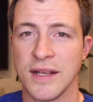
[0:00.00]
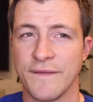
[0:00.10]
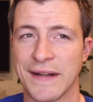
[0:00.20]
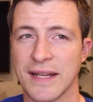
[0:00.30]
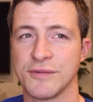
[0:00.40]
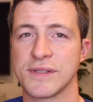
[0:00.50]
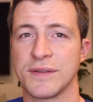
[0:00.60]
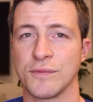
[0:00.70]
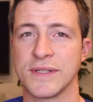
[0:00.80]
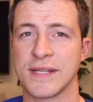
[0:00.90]
In fact, that was
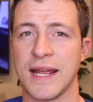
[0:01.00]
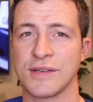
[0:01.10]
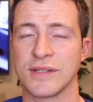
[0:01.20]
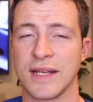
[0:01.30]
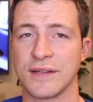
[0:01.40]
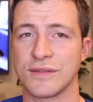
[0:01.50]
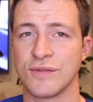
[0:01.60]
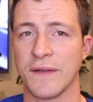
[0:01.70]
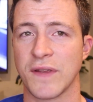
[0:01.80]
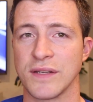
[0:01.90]
the reason I actually liked
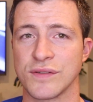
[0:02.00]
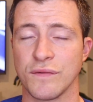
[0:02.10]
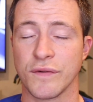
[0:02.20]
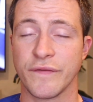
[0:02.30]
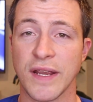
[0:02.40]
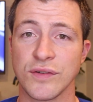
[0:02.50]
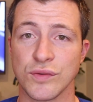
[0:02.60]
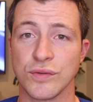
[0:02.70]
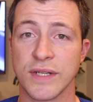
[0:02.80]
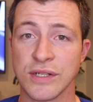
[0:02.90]
DraftKings over
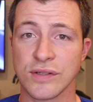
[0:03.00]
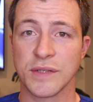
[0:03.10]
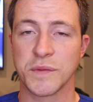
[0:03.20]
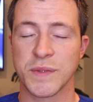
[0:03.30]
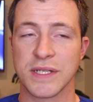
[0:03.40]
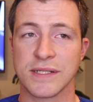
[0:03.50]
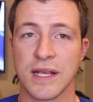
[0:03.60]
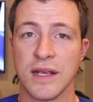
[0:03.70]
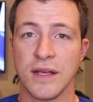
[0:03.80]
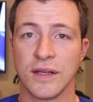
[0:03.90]
FanDuel initially, was because
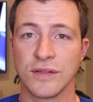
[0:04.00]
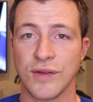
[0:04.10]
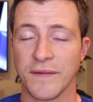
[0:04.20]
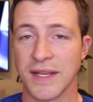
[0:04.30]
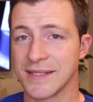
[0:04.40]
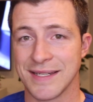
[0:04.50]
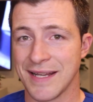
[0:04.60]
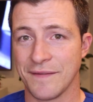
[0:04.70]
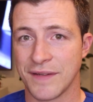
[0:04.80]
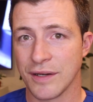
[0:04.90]
DraftKings
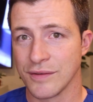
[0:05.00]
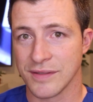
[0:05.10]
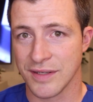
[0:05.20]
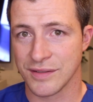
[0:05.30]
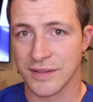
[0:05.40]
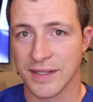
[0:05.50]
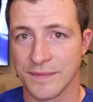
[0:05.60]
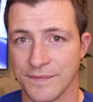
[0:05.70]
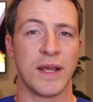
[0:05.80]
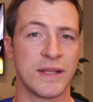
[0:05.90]
didn't have kickers initially.
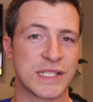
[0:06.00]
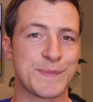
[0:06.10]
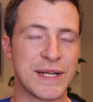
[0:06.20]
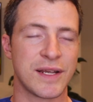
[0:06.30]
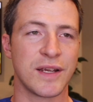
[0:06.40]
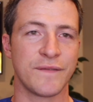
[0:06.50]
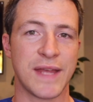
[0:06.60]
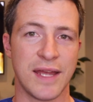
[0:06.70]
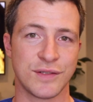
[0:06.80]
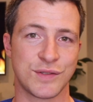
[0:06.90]
And speaking of
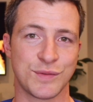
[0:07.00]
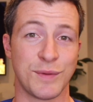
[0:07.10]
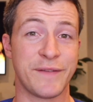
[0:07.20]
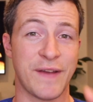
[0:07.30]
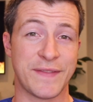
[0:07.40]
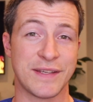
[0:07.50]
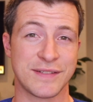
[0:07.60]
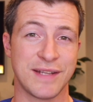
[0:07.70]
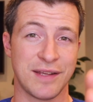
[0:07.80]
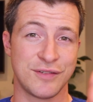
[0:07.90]
that
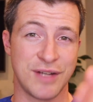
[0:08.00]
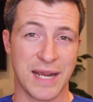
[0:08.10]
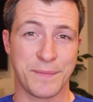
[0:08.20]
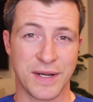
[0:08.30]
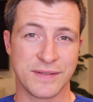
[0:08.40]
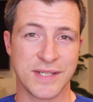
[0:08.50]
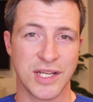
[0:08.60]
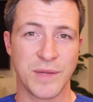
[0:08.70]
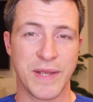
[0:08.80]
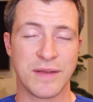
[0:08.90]
$25,000 jackpot I was
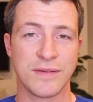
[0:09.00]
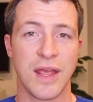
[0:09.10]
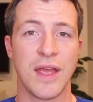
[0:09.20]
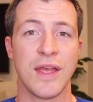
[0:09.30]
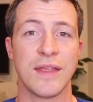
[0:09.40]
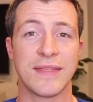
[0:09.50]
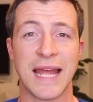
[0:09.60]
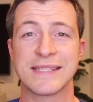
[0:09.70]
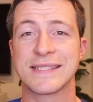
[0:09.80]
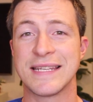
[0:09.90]
telling you about,
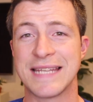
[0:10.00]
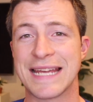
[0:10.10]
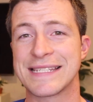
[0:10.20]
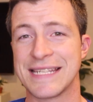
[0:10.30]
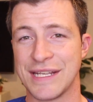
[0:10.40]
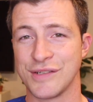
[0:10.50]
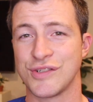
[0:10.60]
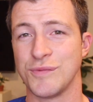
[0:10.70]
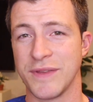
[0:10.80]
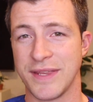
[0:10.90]
that's the next
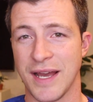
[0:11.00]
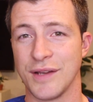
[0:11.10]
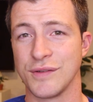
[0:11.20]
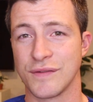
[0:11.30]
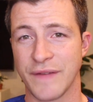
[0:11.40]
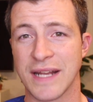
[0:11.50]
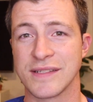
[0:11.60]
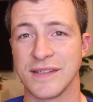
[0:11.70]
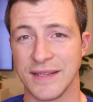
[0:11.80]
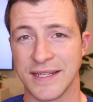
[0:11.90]
issue with Yahoo's
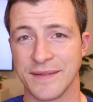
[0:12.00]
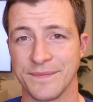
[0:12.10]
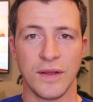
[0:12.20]
fantasy league.